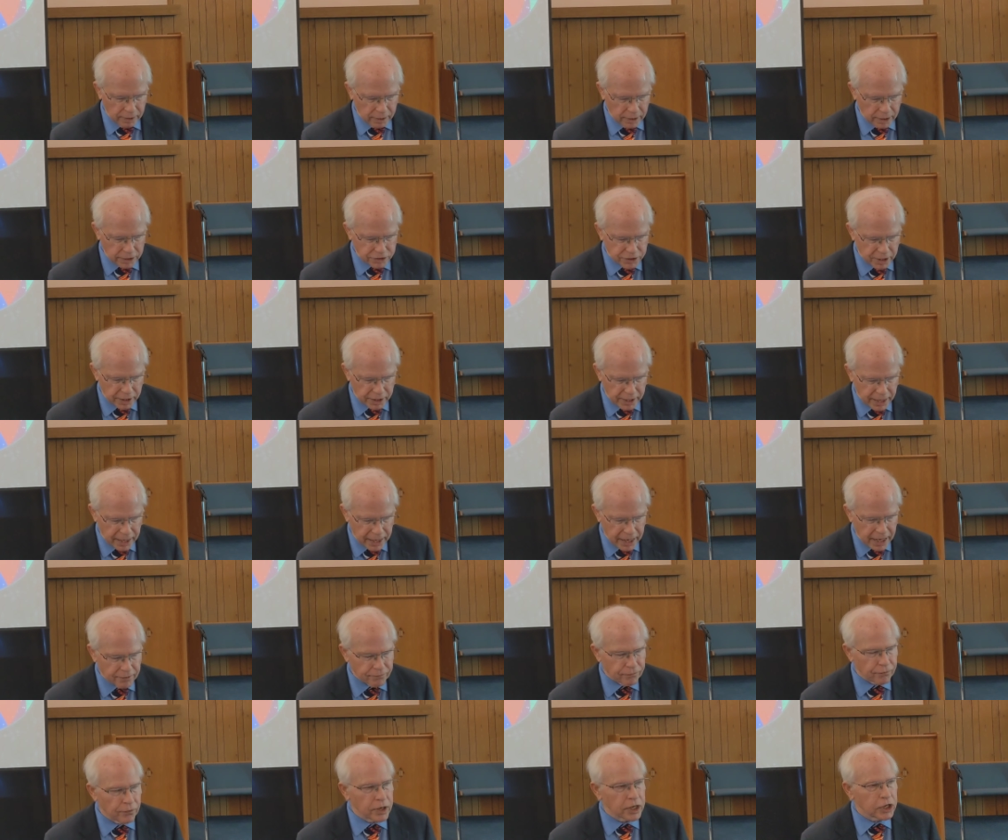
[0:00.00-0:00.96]
He said,
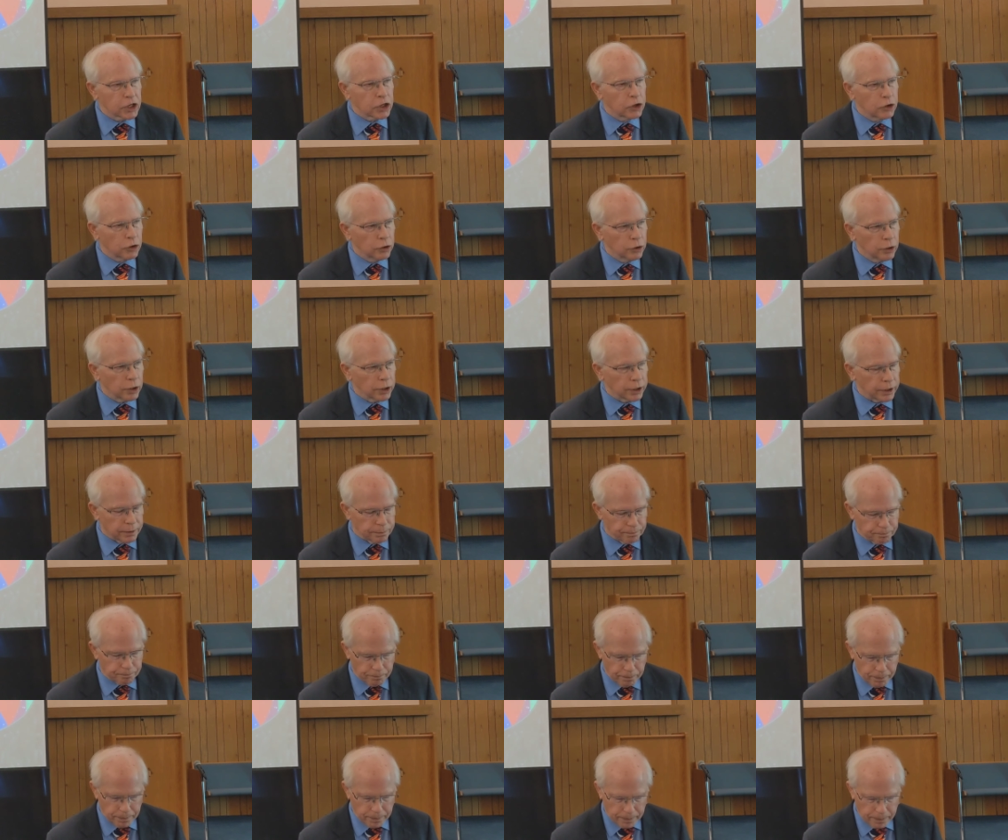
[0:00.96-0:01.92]
Every
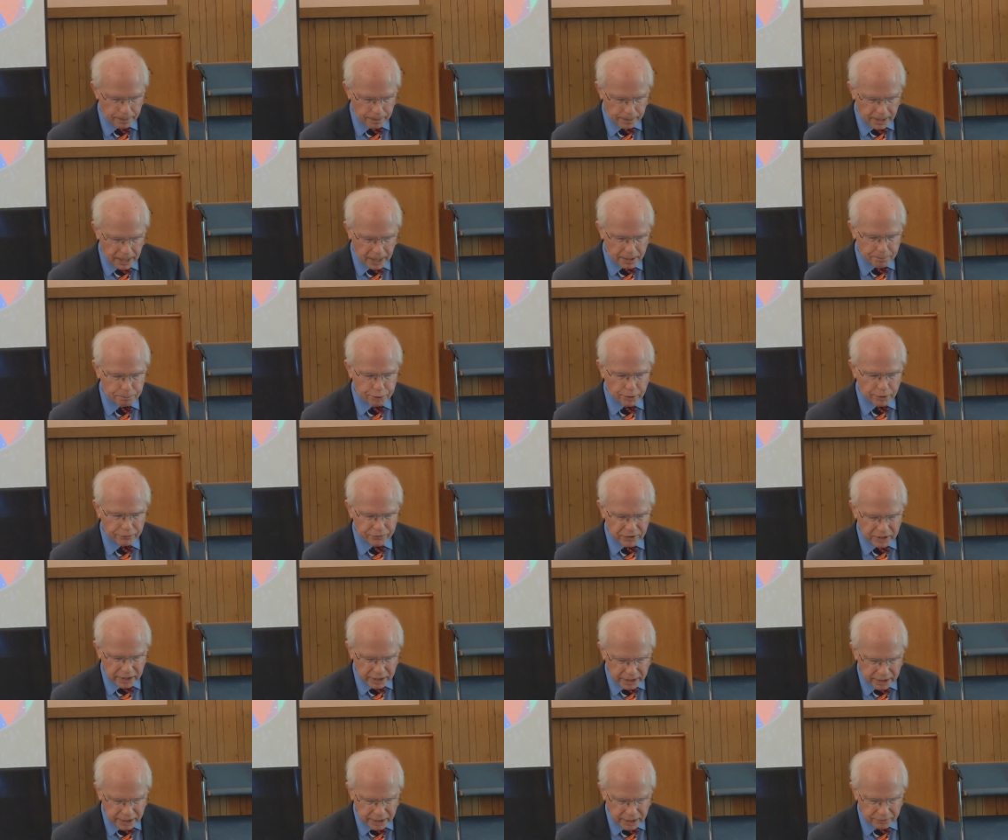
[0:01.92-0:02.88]
good and
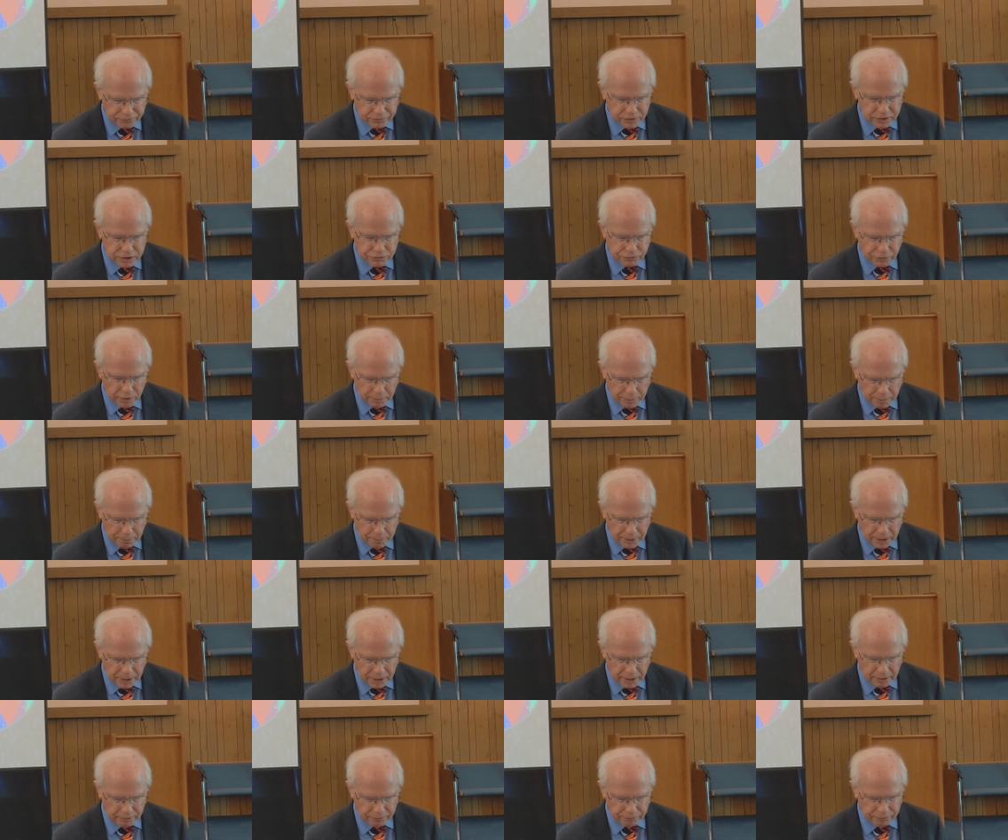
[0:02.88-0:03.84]
perfect gift is from
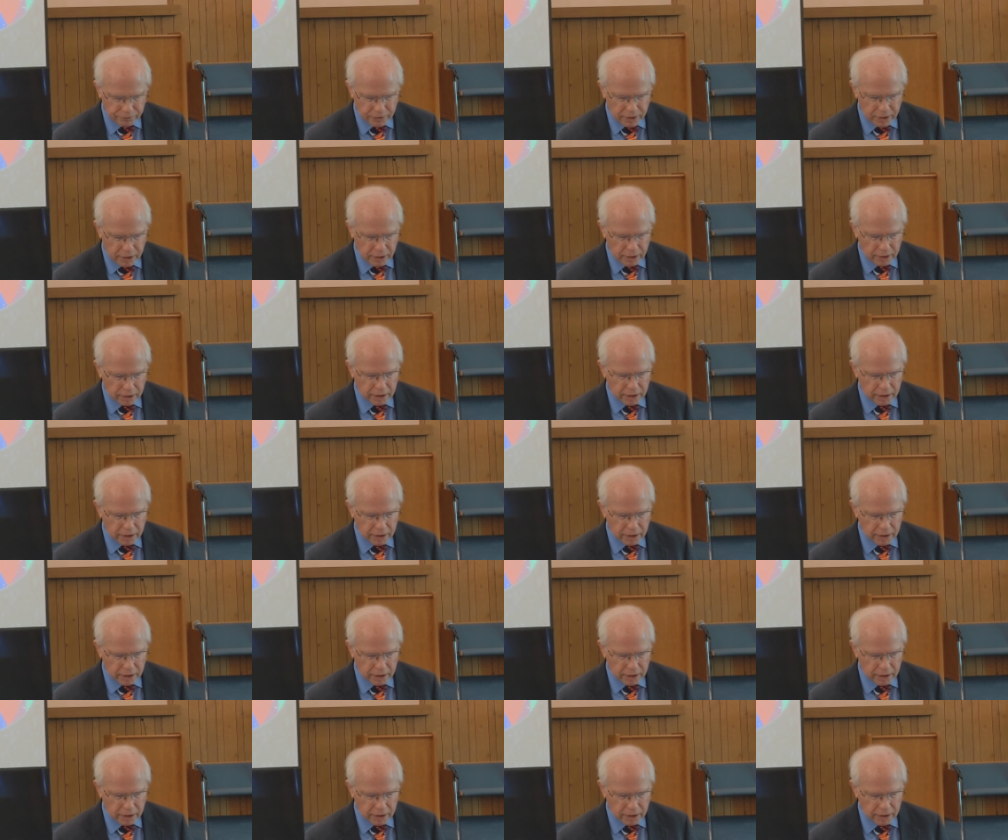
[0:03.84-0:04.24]
above,